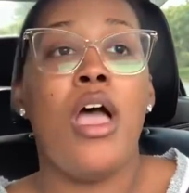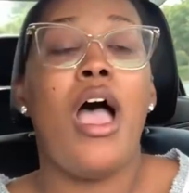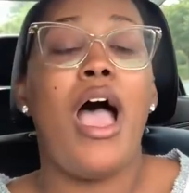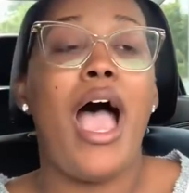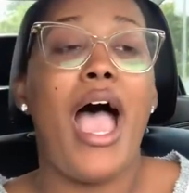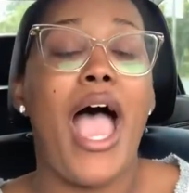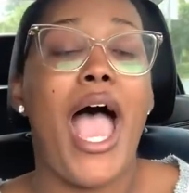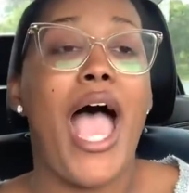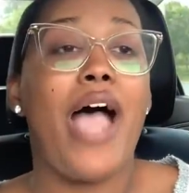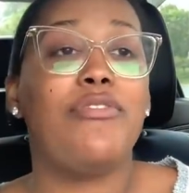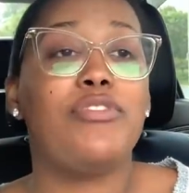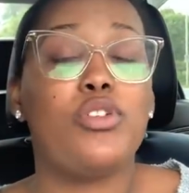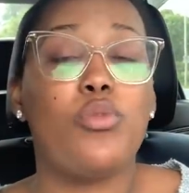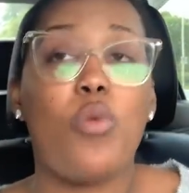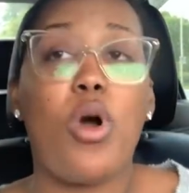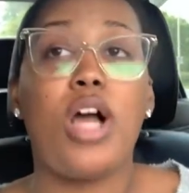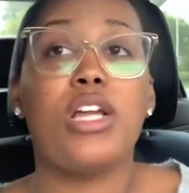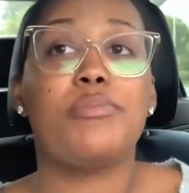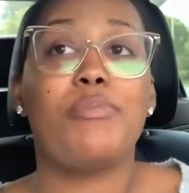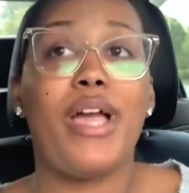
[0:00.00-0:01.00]
I have to
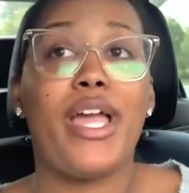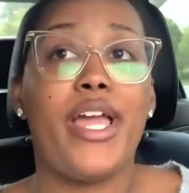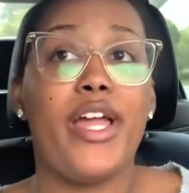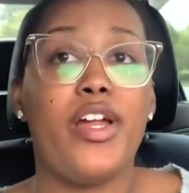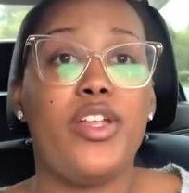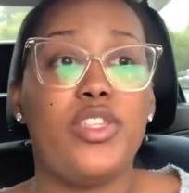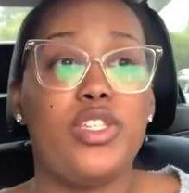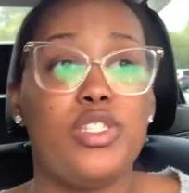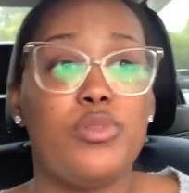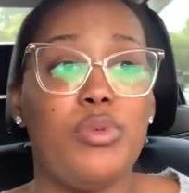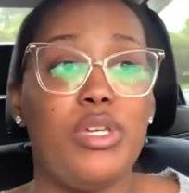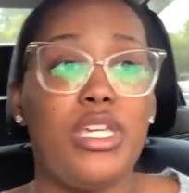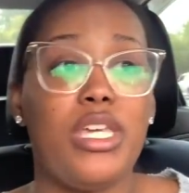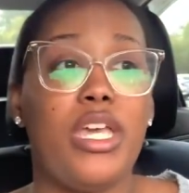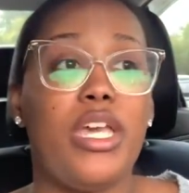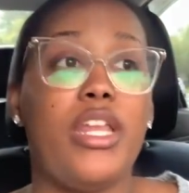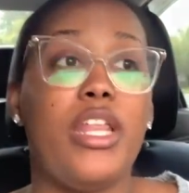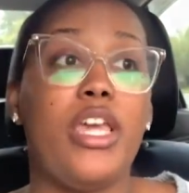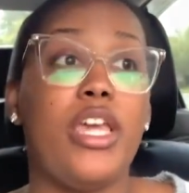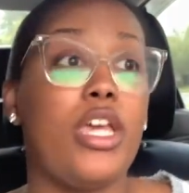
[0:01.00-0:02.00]
wash my hair this
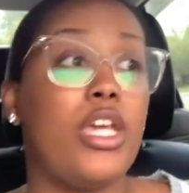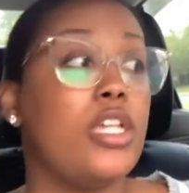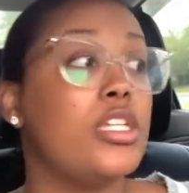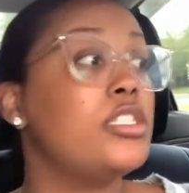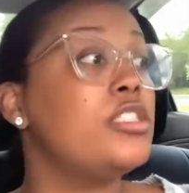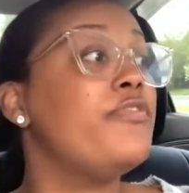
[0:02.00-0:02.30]
weekend and